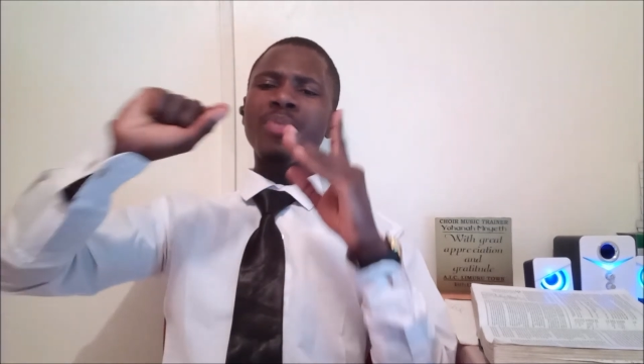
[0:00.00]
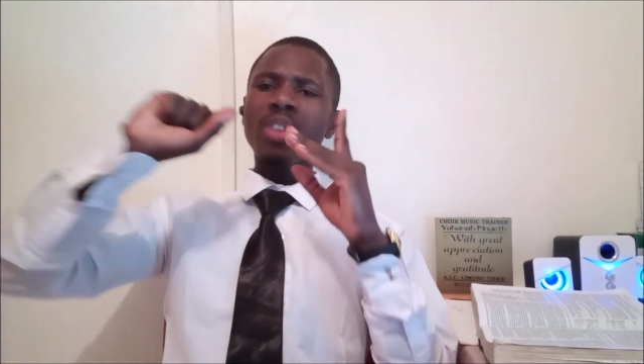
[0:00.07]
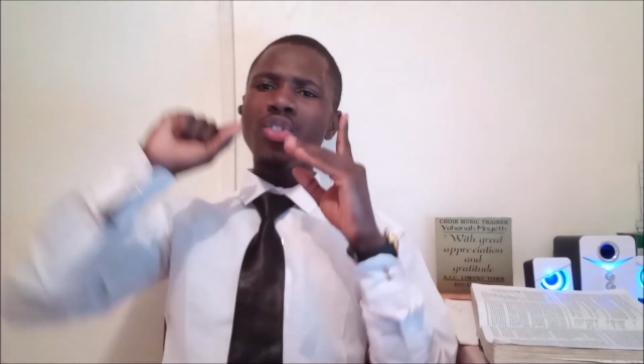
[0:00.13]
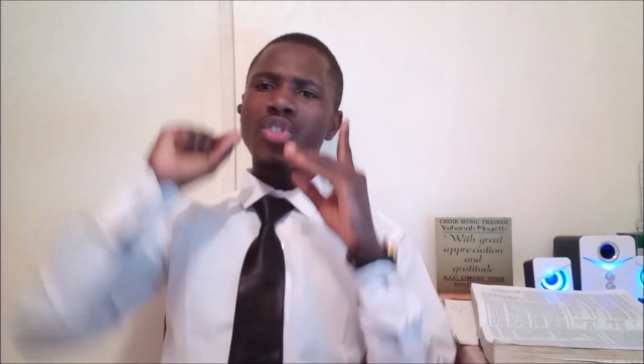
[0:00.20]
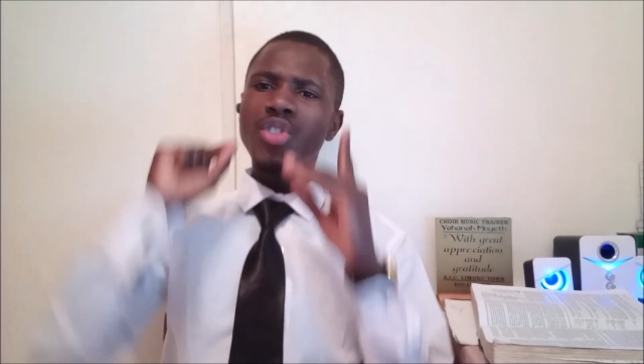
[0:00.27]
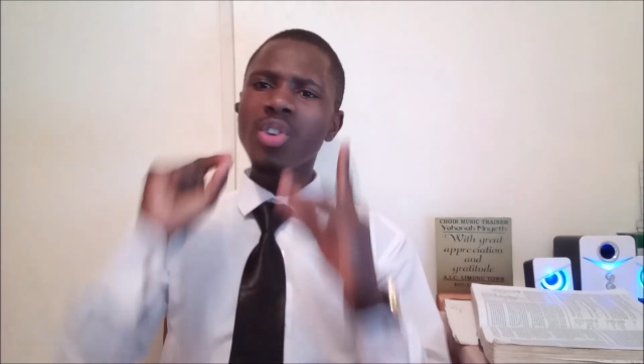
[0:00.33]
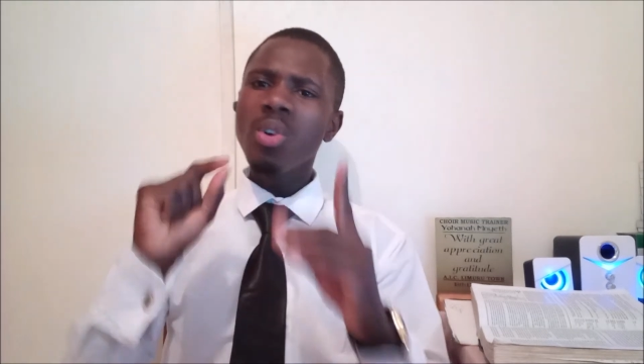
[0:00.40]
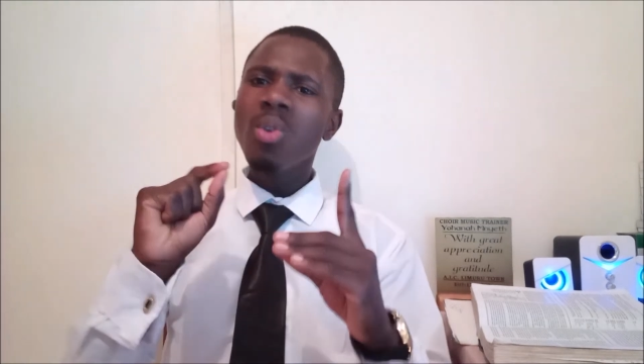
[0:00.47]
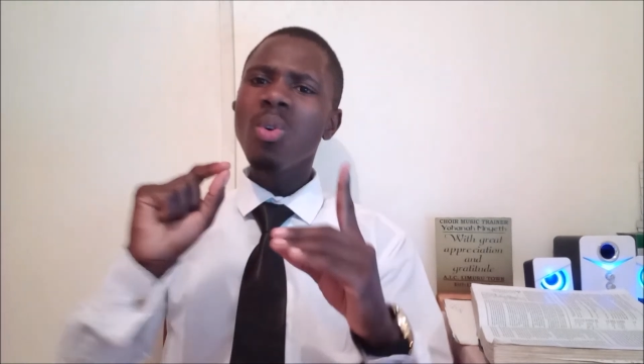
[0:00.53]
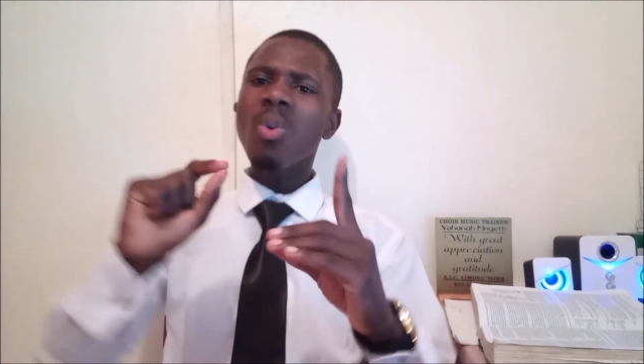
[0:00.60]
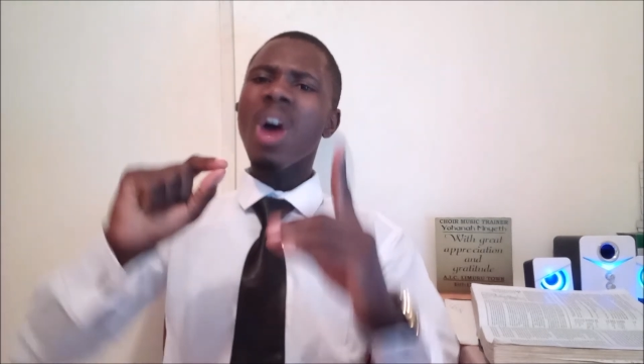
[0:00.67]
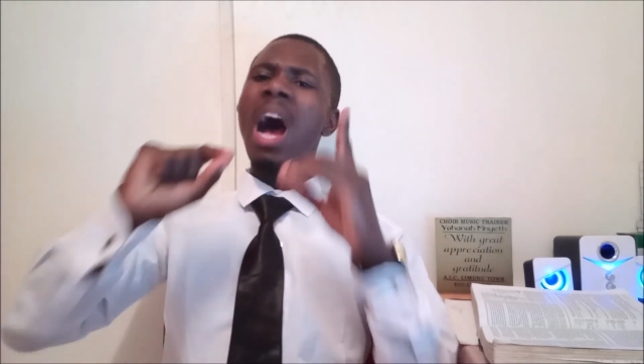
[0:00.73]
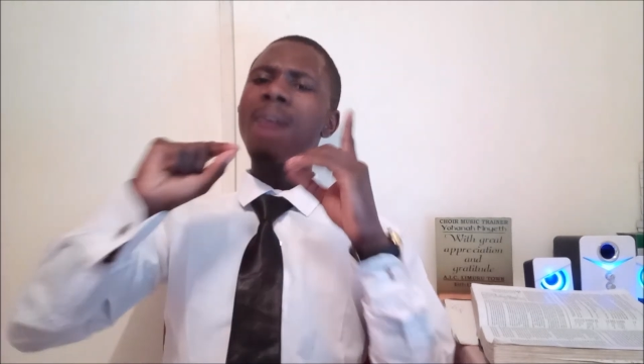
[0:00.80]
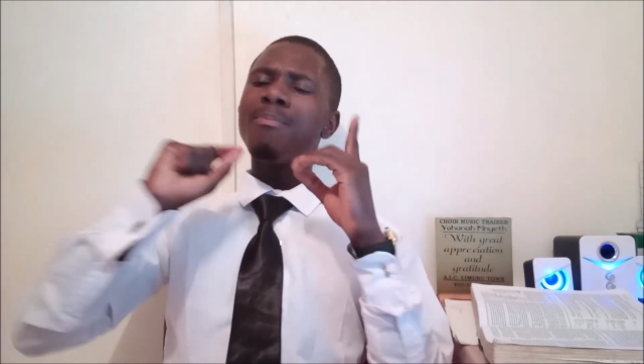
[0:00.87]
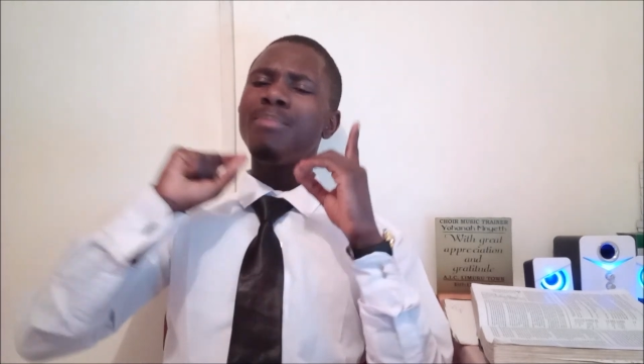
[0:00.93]
you
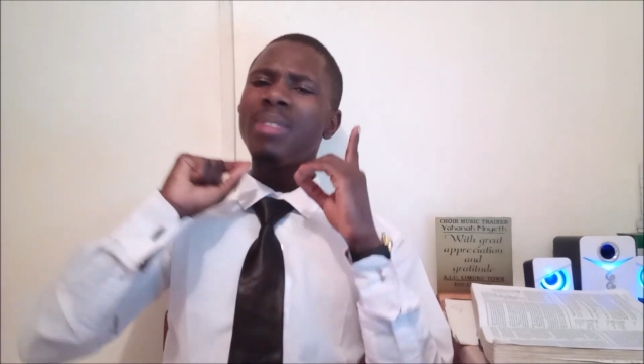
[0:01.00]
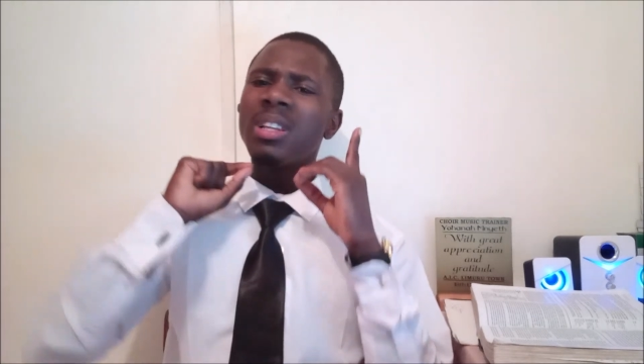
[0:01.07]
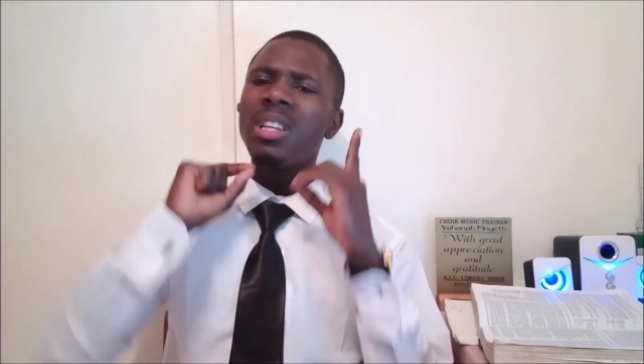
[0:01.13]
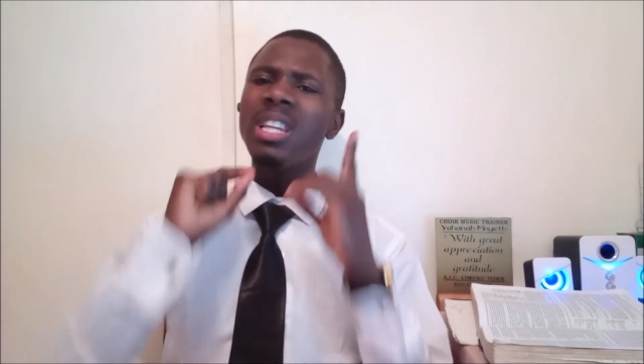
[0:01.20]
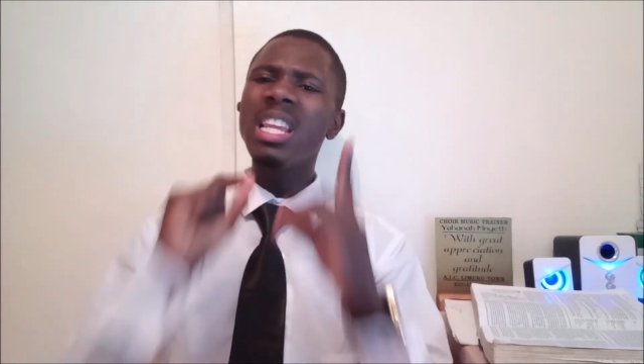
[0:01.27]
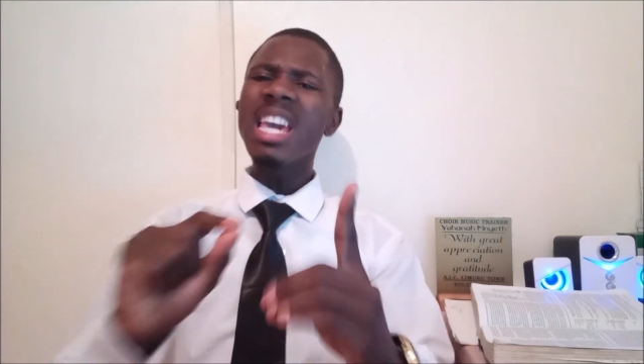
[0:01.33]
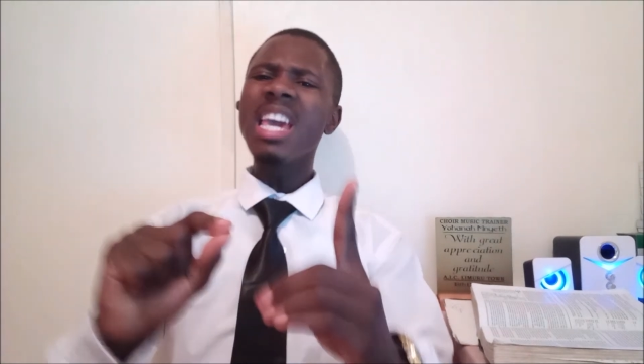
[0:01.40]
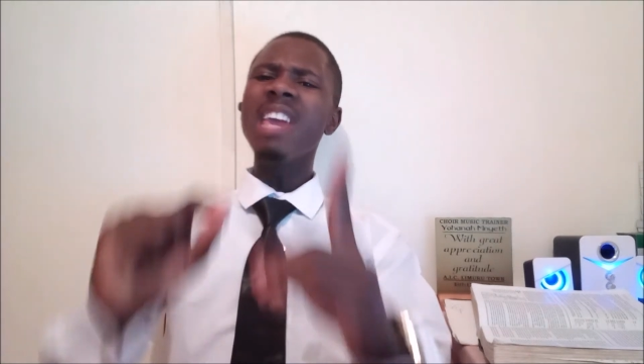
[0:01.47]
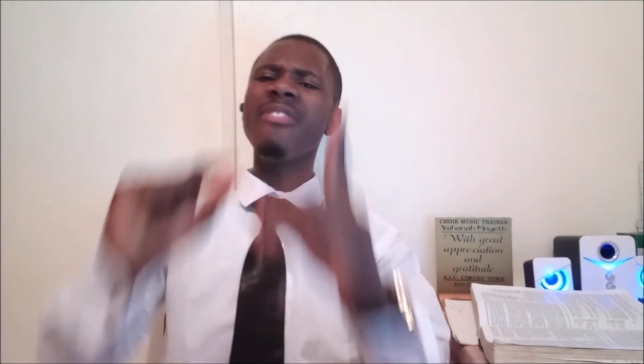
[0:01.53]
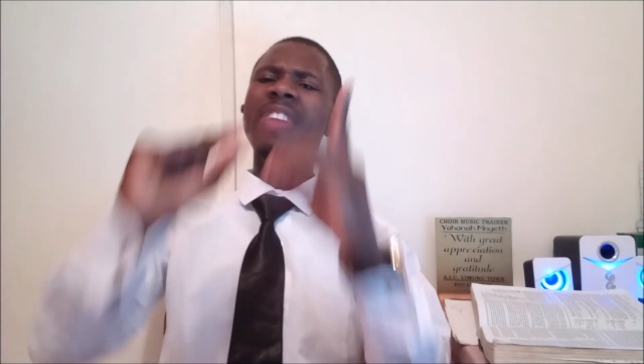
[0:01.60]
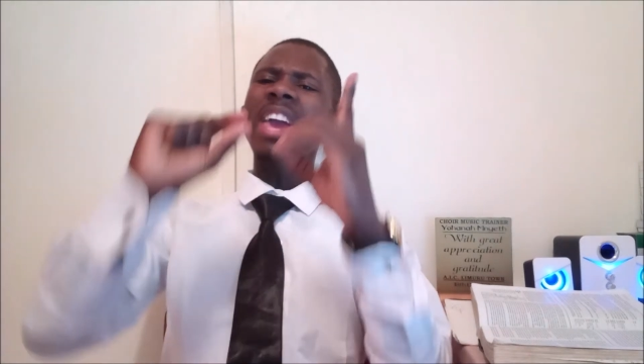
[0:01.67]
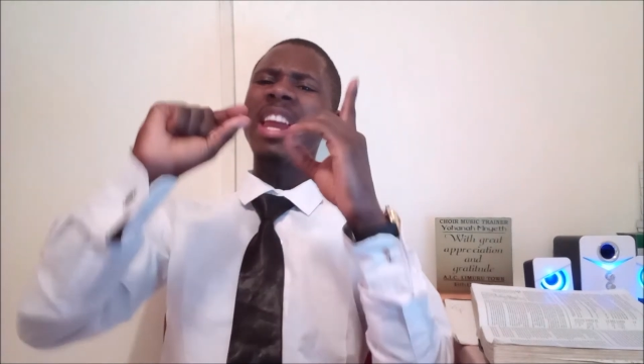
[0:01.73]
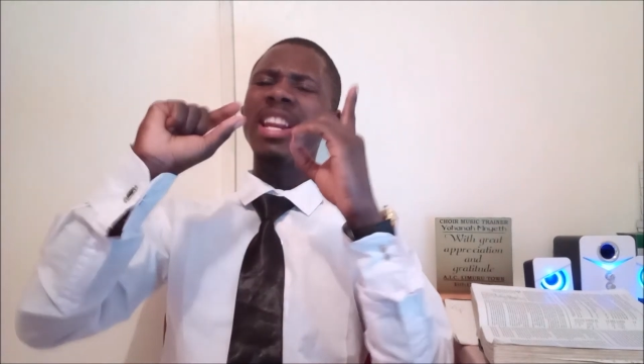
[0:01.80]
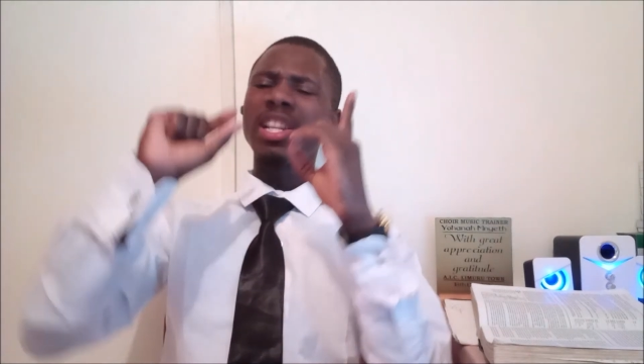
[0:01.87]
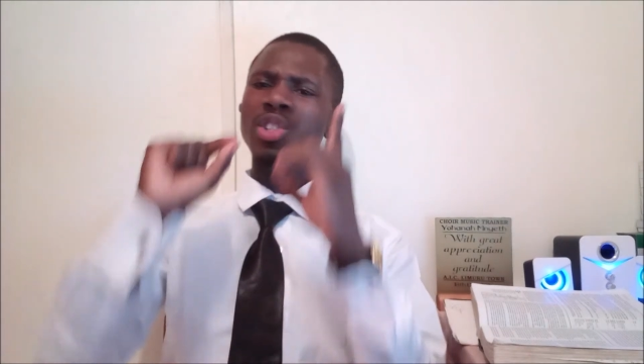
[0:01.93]
are believe
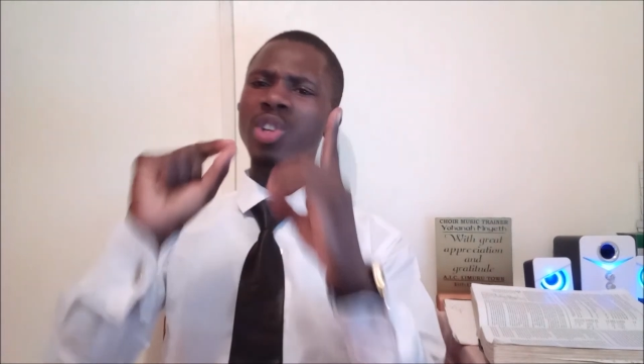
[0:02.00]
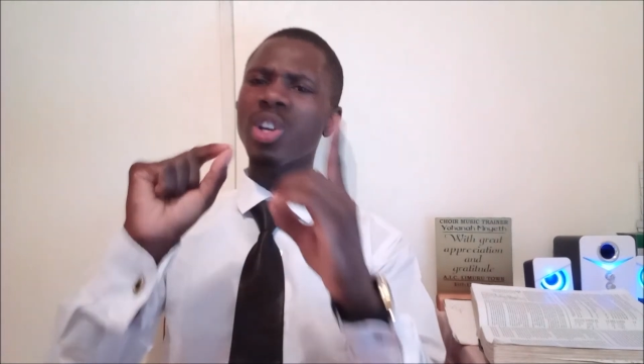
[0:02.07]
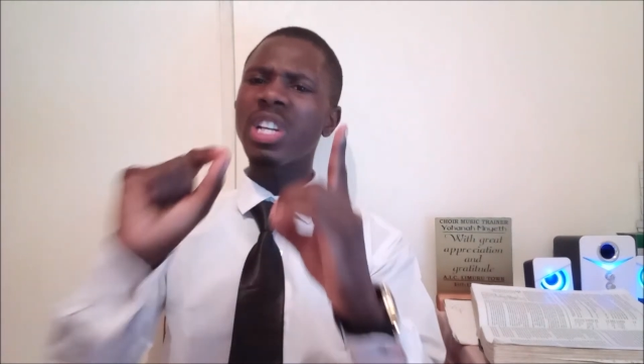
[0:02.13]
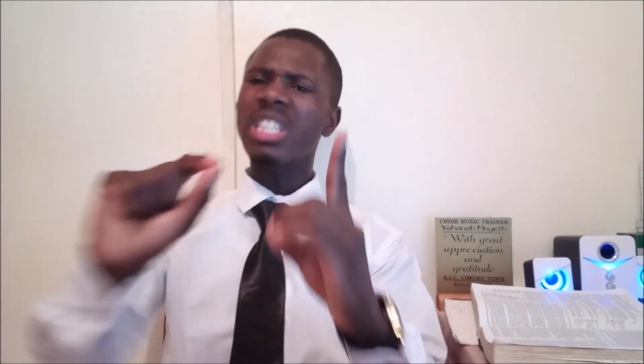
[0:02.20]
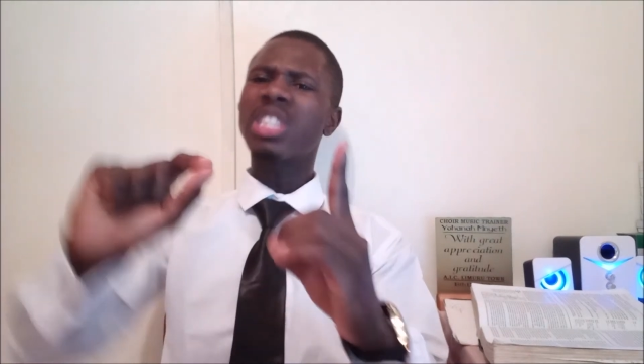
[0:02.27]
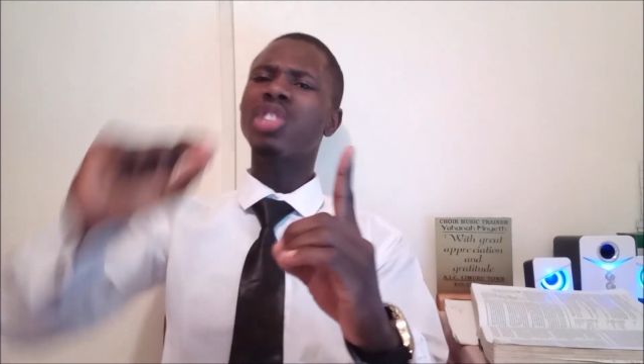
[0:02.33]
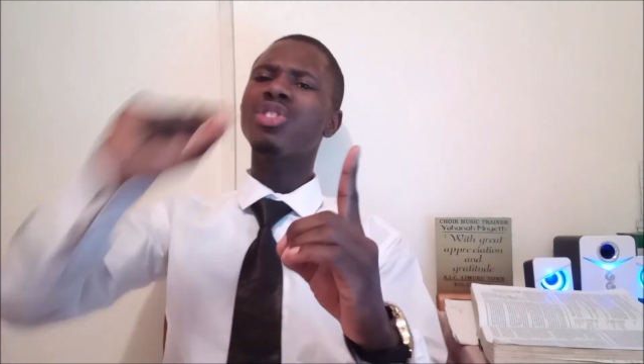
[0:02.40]
in the church